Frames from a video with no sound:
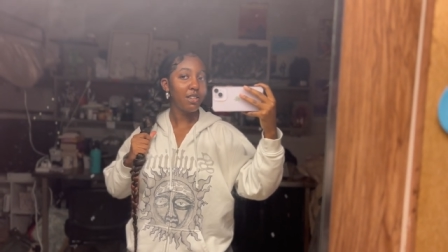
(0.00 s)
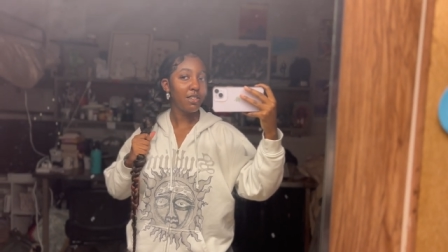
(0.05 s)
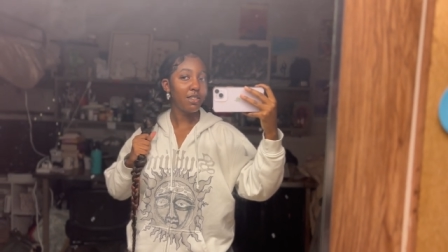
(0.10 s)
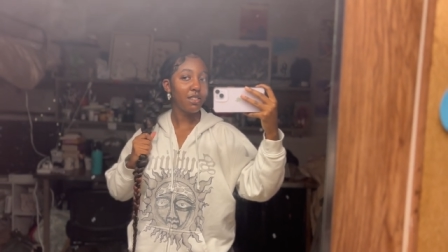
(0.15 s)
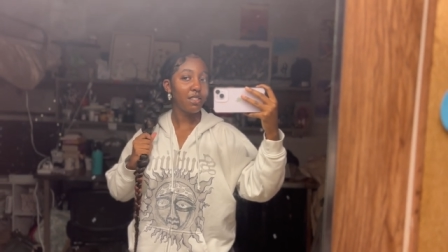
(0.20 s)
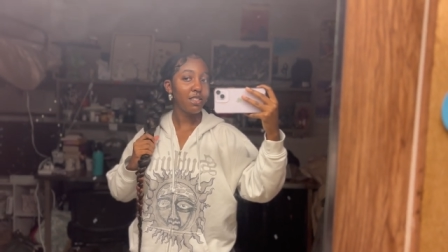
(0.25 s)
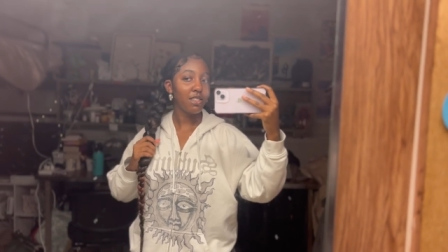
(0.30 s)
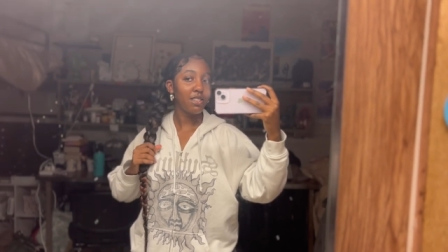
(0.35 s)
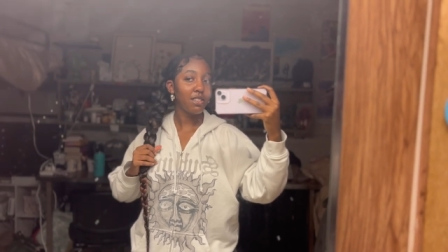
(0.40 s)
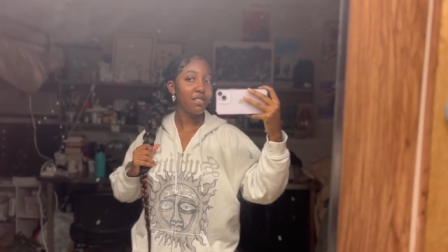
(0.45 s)

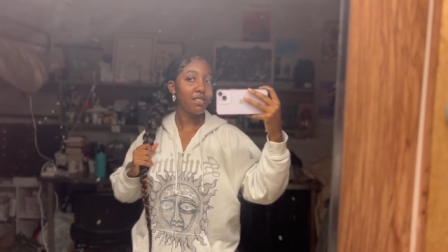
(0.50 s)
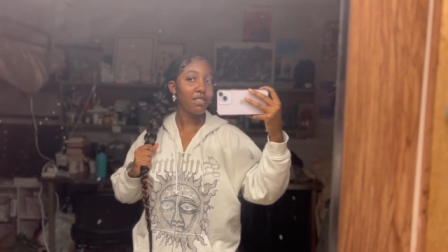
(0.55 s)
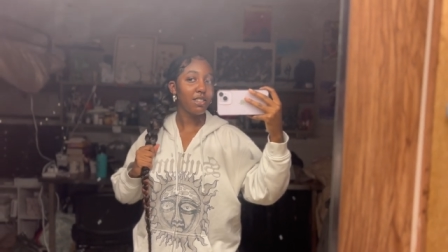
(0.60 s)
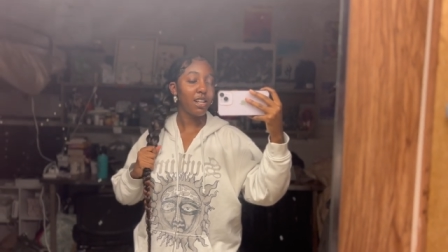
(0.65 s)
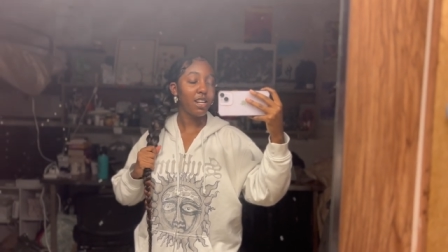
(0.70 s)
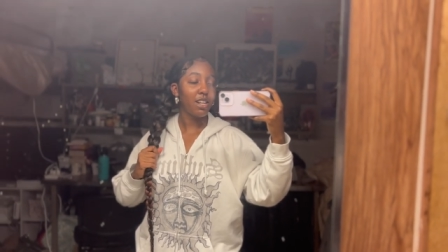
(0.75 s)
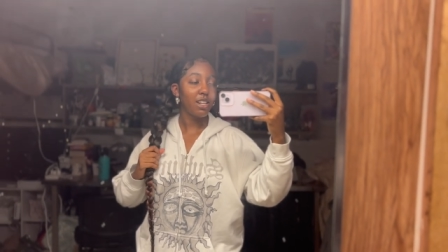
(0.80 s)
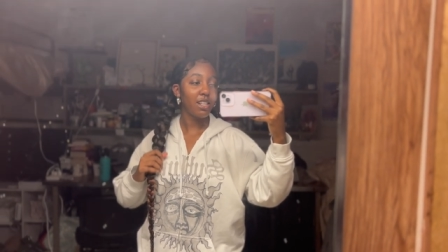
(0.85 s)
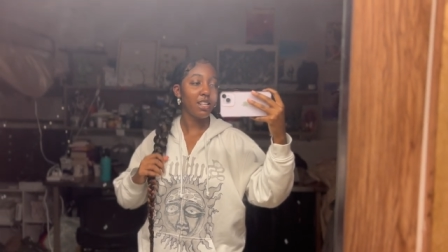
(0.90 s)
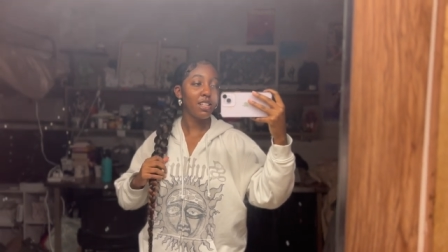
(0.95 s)
on either
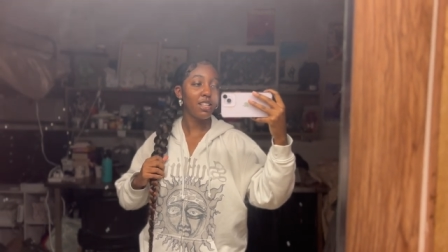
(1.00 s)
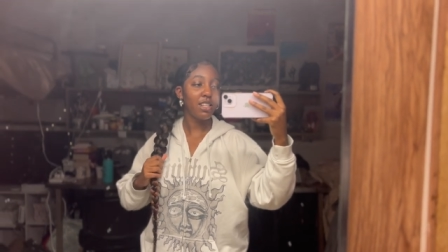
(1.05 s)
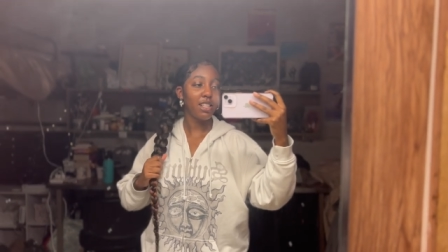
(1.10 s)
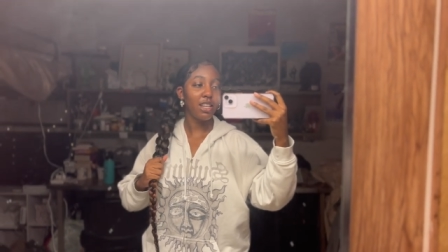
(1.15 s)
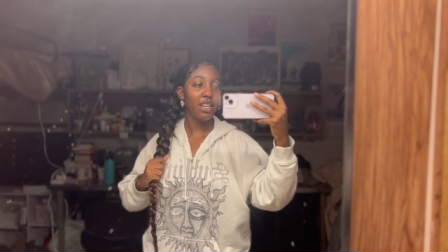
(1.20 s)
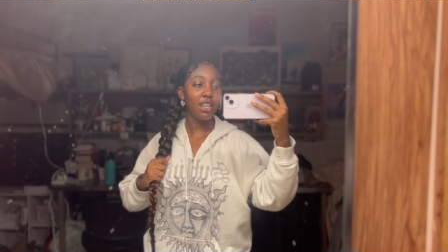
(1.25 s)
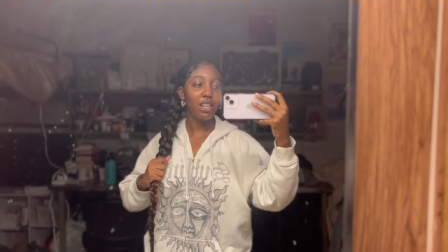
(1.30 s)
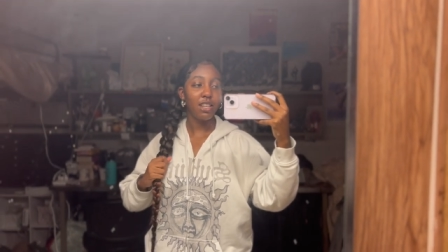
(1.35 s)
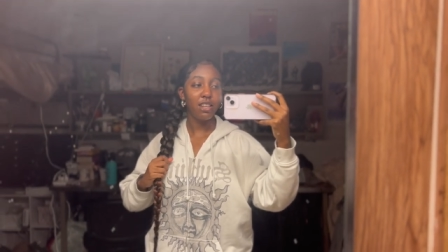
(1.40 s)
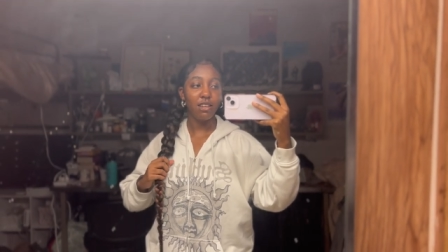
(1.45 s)
side
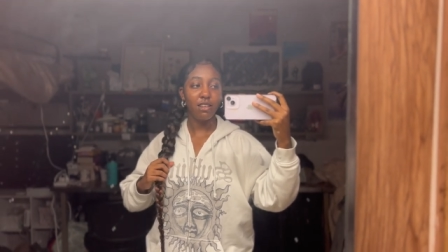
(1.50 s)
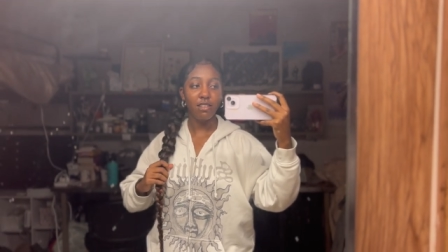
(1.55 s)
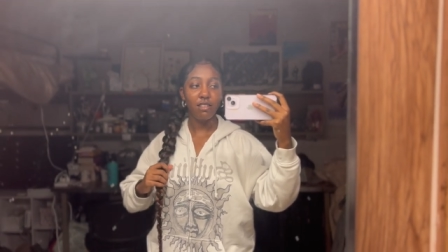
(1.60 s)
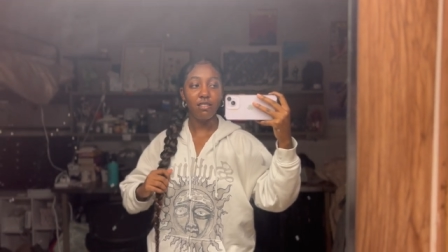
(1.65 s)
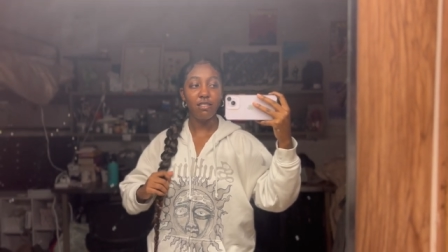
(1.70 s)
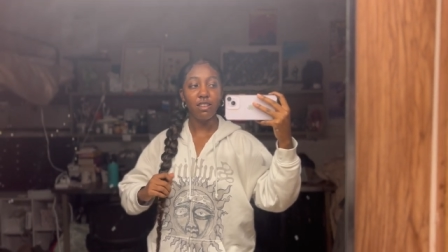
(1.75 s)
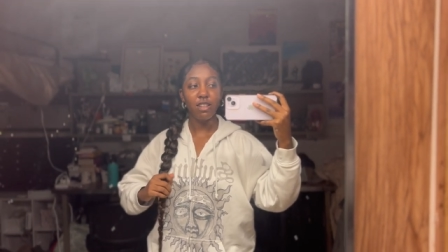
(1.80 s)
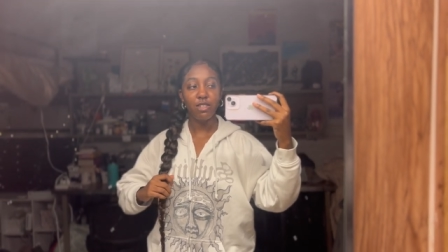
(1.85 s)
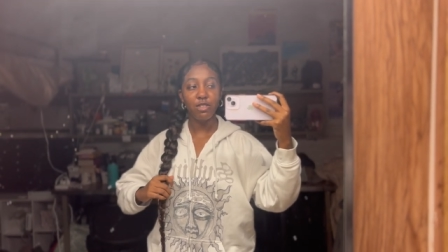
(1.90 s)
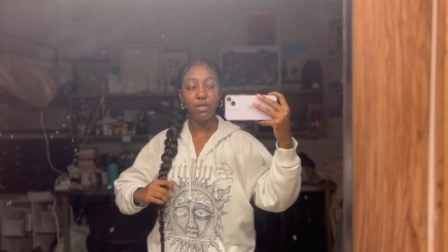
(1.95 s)

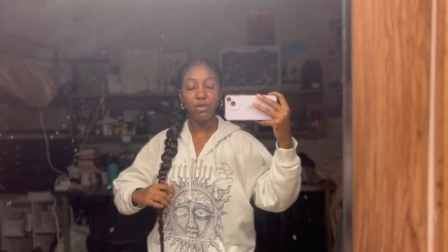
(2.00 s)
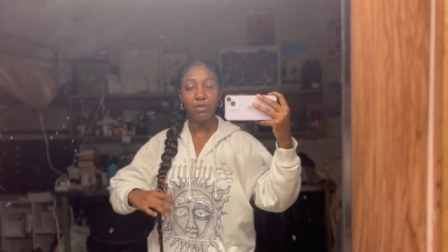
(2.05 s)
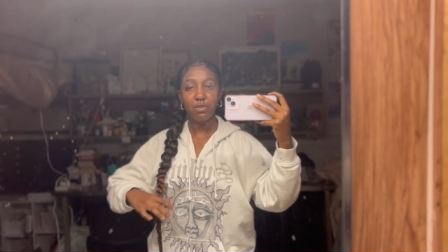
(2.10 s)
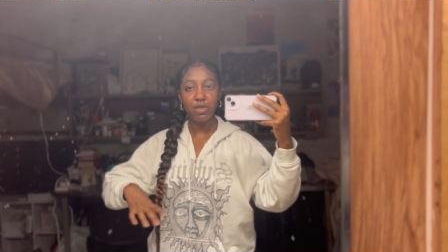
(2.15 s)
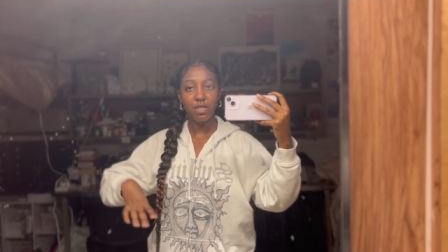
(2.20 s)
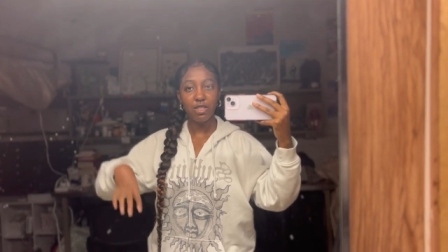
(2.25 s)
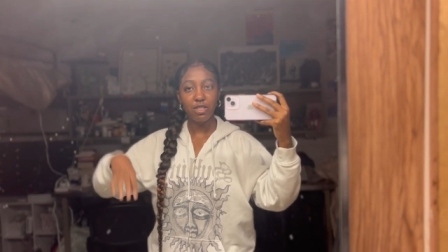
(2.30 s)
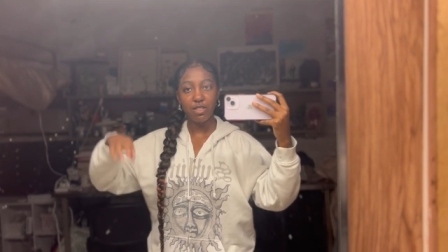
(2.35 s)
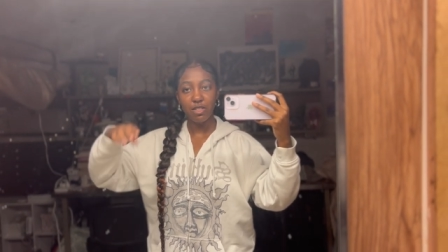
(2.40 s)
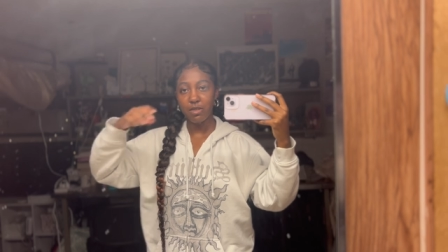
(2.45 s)
and not too
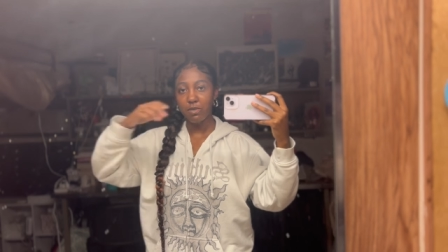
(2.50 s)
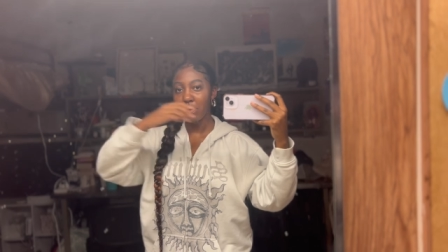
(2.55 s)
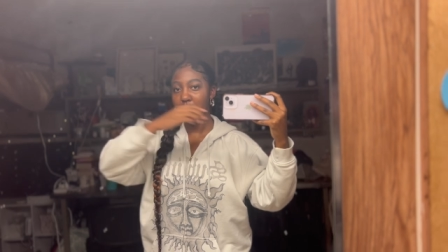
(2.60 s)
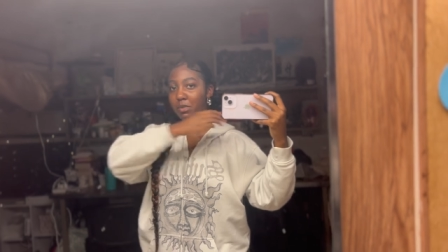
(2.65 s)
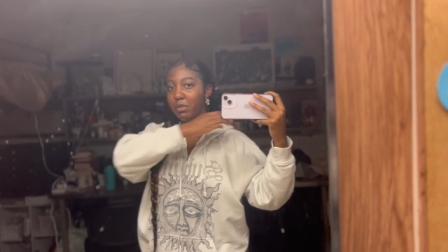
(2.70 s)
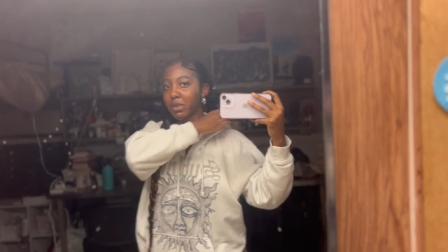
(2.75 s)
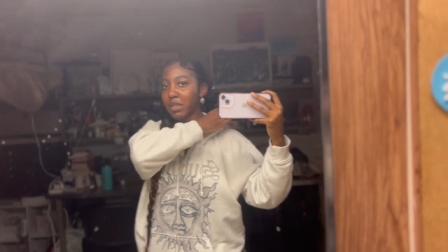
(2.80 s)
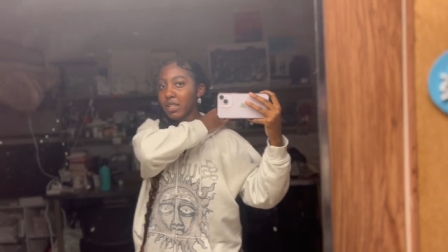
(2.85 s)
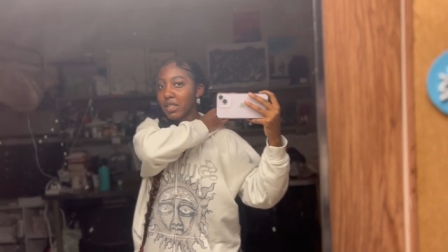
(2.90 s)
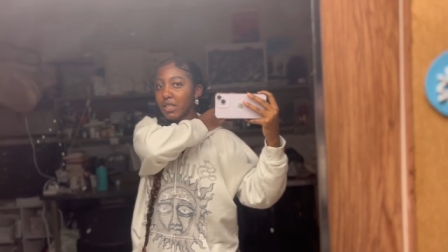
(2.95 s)
much on my
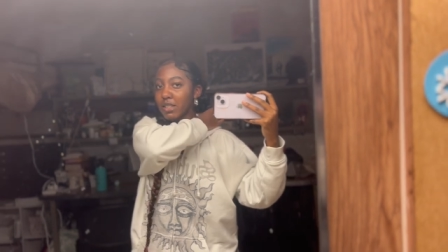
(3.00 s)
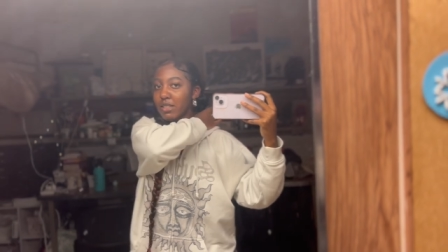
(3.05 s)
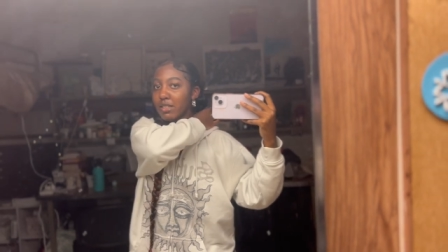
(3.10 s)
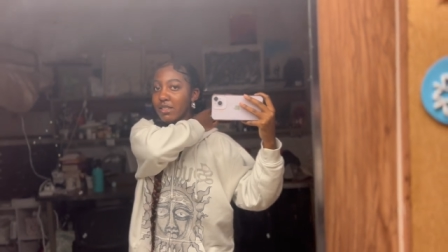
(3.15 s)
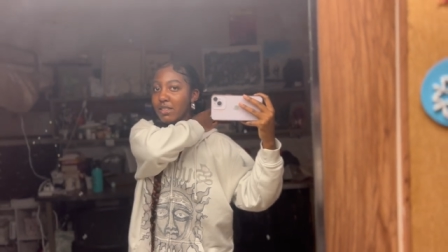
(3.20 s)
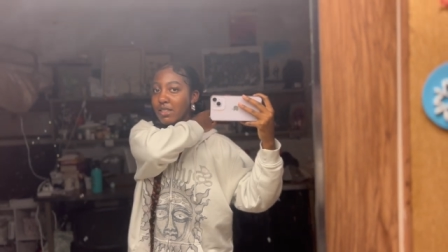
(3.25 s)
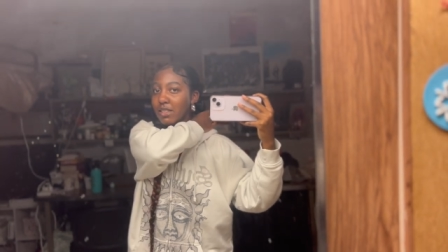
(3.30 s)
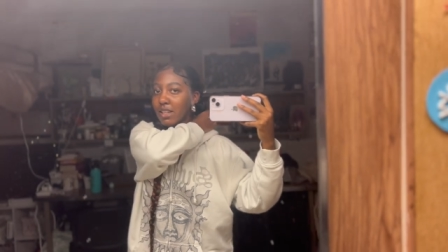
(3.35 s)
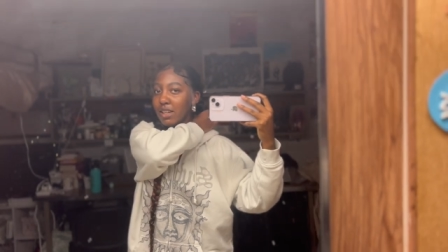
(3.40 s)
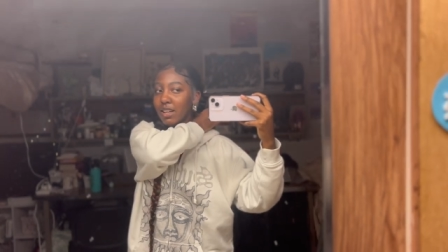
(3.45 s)

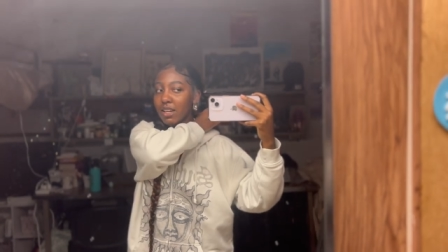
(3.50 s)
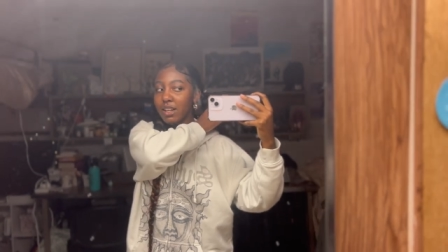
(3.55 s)
braids.